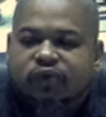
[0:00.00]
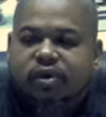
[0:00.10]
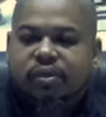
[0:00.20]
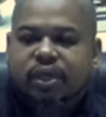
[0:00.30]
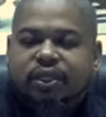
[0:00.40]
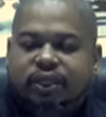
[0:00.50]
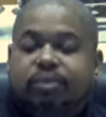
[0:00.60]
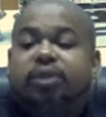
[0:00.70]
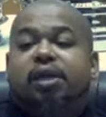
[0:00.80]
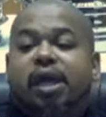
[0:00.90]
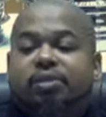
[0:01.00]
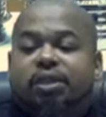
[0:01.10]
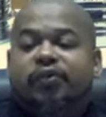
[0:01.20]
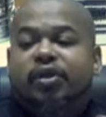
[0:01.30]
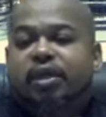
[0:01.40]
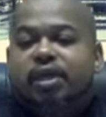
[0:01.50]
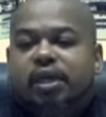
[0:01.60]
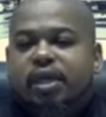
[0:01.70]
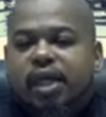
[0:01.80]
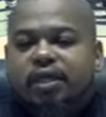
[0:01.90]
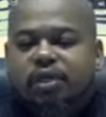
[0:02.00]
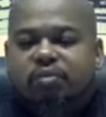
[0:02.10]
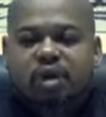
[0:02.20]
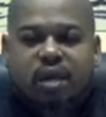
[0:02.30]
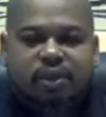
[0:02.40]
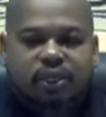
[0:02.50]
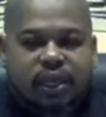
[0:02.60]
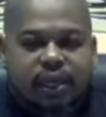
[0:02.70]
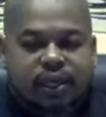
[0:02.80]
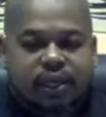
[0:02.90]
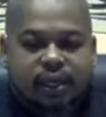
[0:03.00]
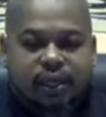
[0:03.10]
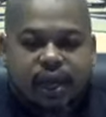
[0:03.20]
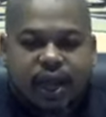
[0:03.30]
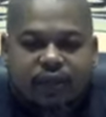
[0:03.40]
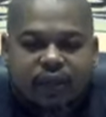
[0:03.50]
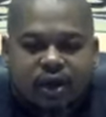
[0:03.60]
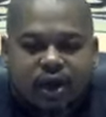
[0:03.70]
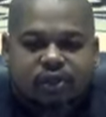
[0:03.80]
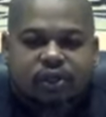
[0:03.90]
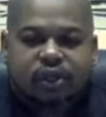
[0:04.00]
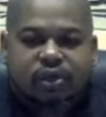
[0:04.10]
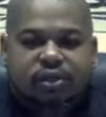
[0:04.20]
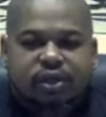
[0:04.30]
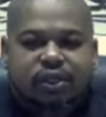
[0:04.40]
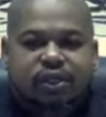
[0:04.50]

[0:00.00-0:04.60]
from Egyptian captivity into the promised land, and then also to